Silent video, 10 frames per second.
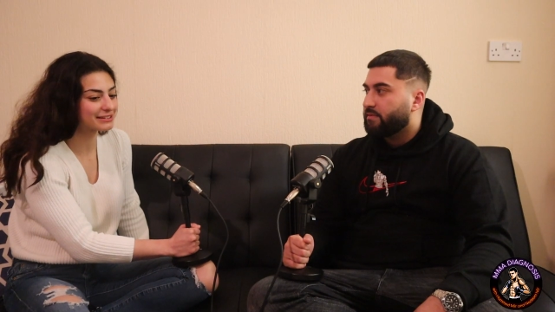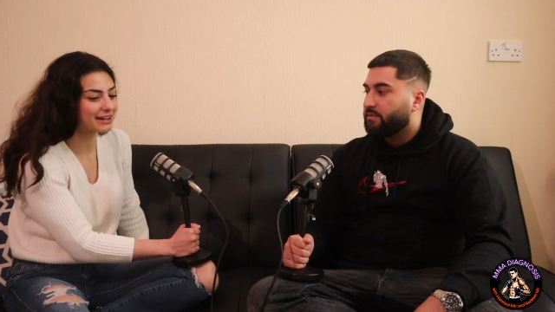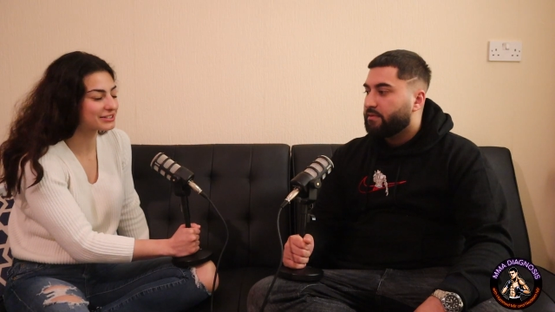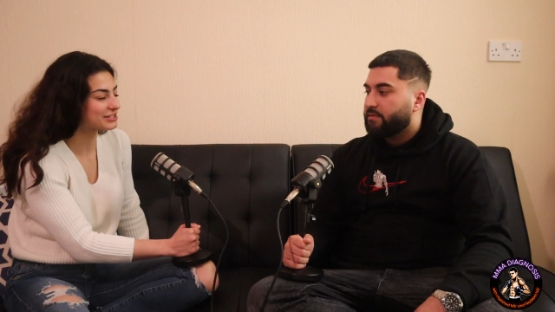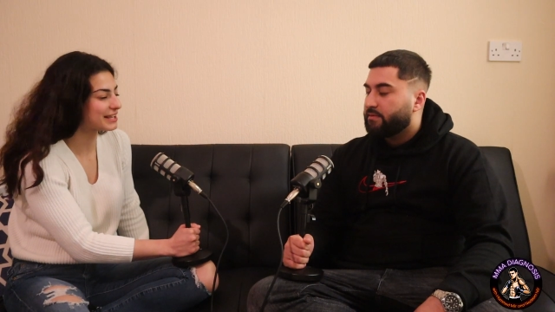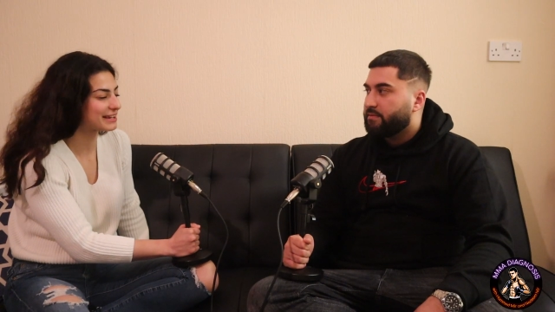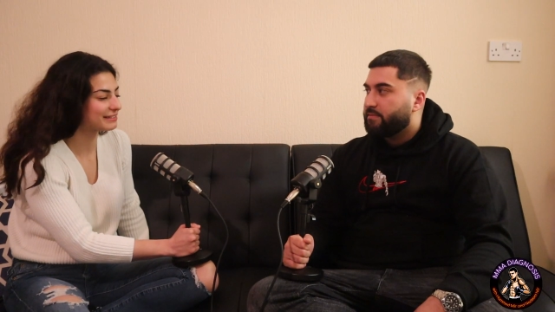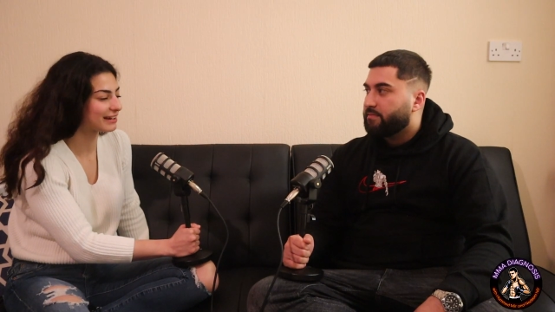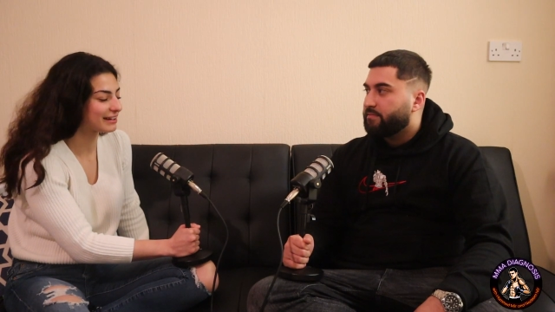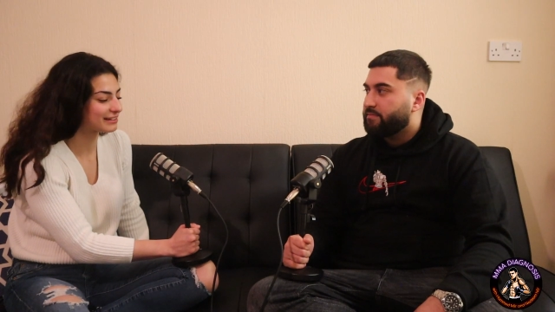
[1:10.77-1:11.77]
Speaker 1: i just
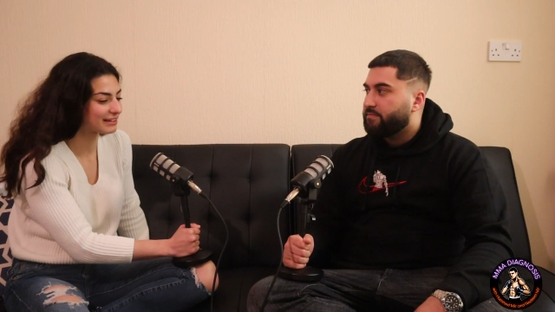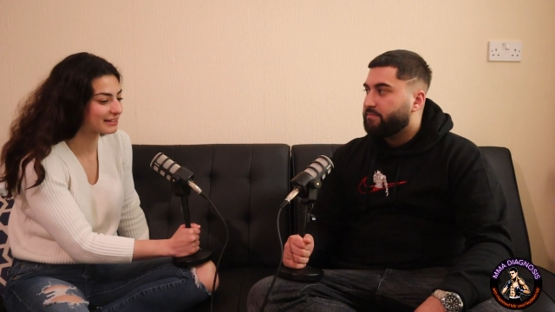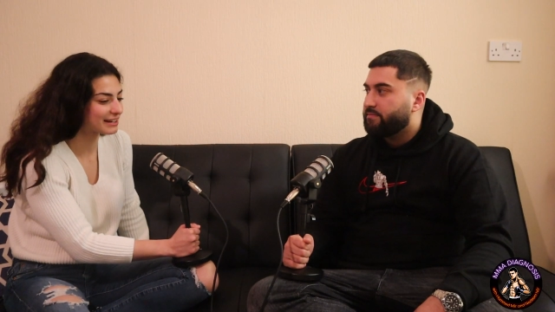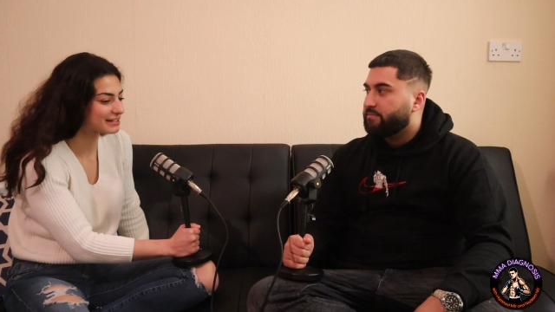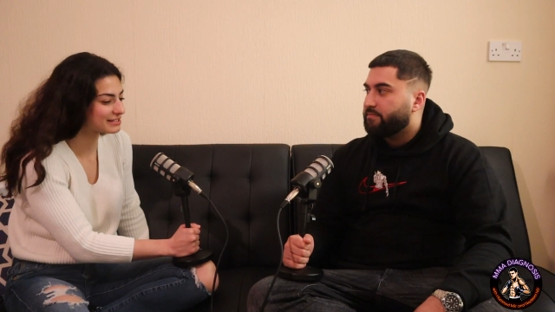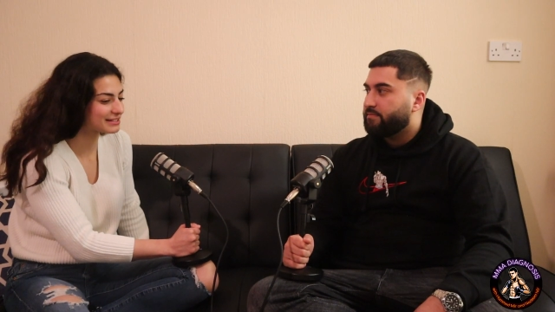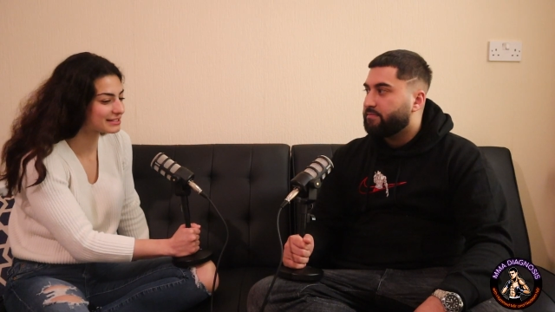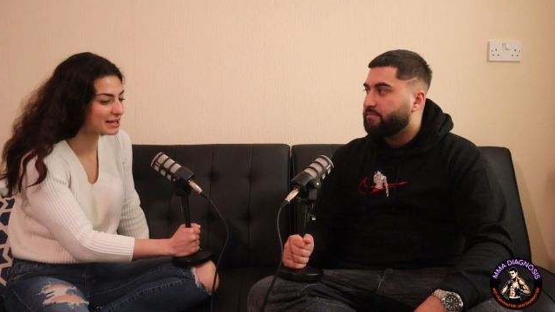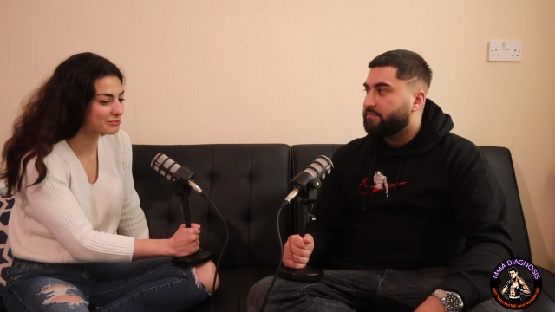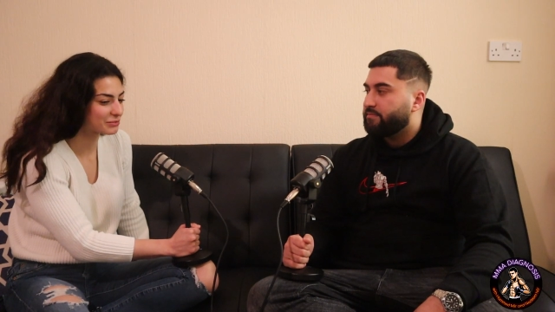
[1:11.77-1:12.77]
hate that like and it's the
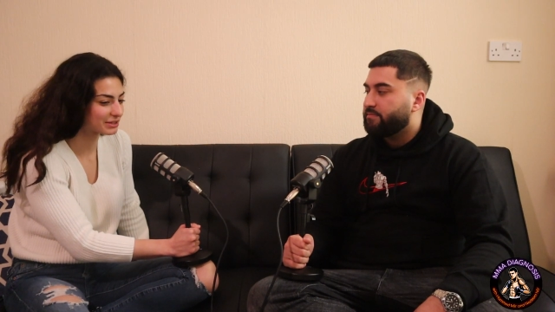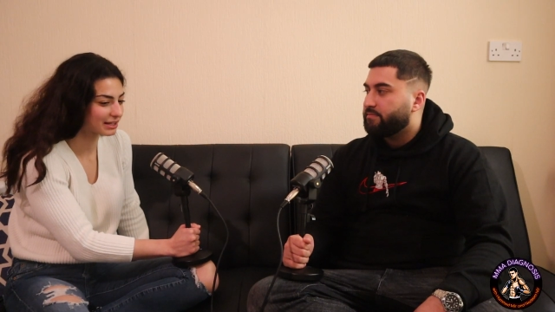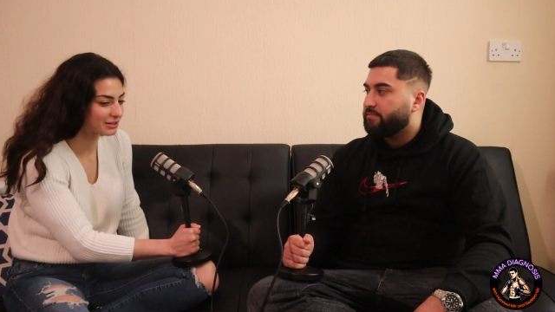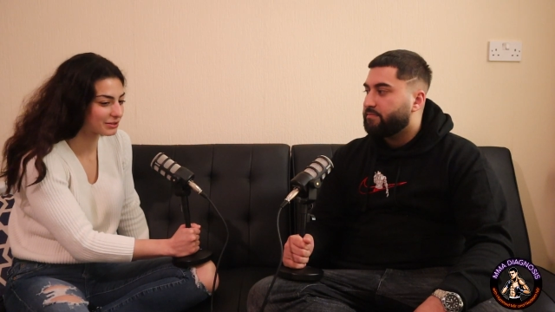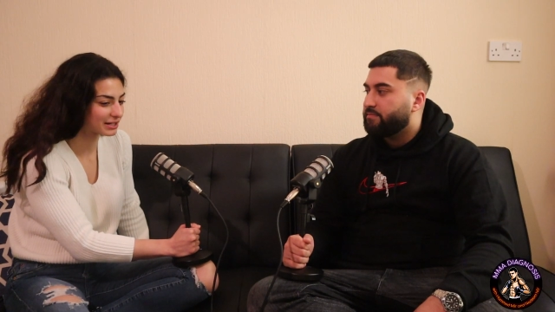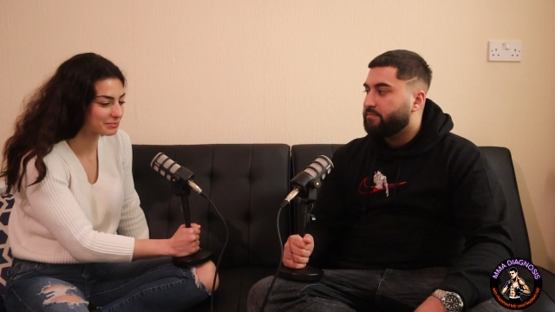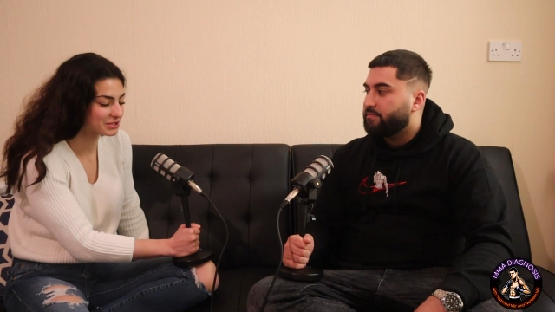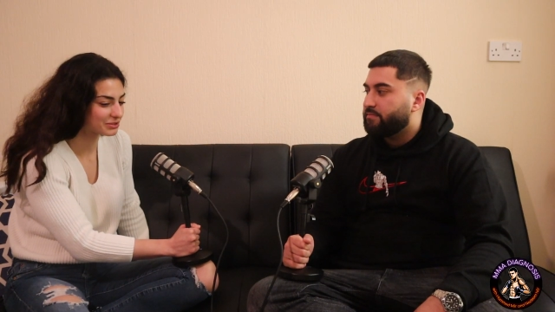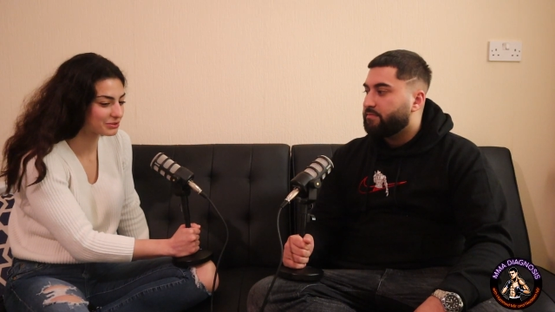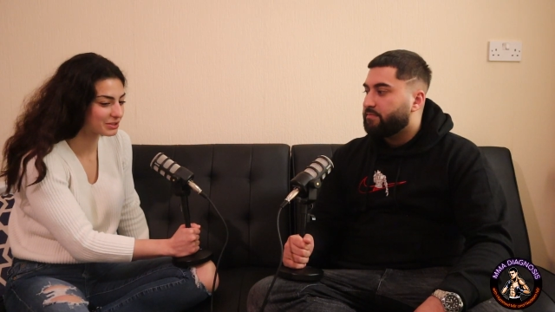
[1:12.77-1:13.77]
same with like going up
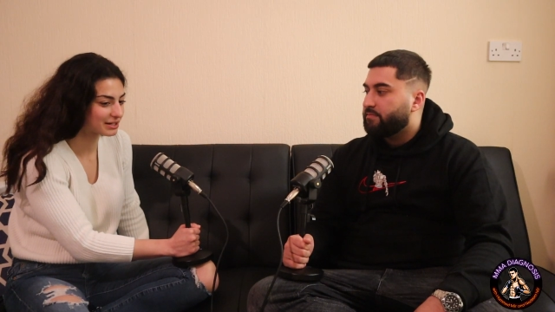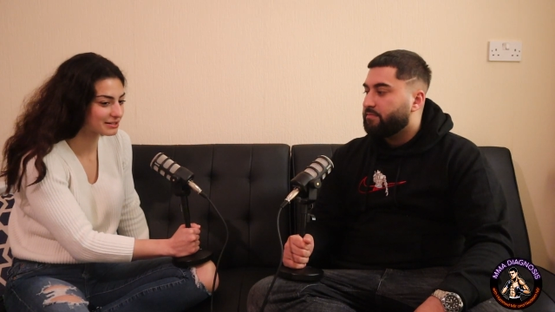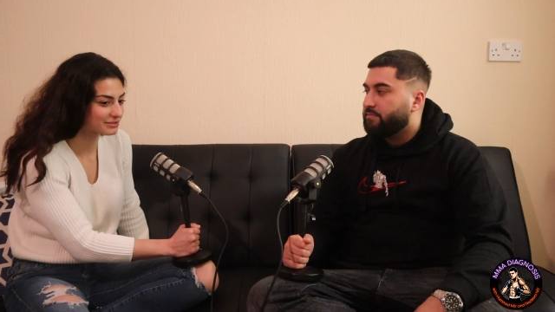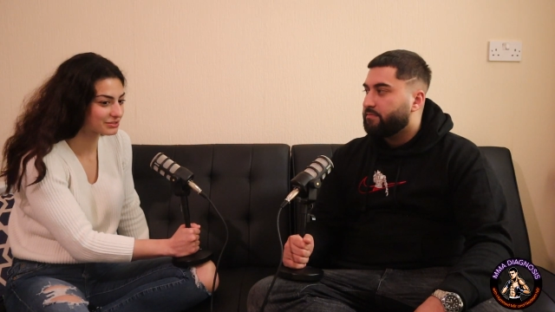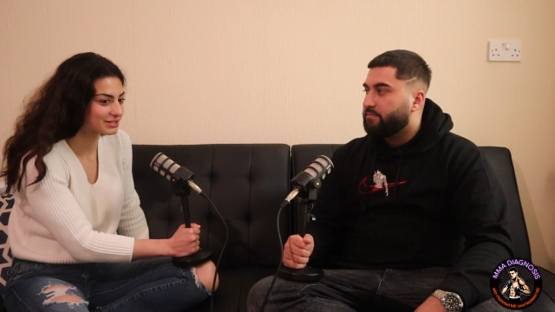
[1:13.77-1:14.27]
to newcastle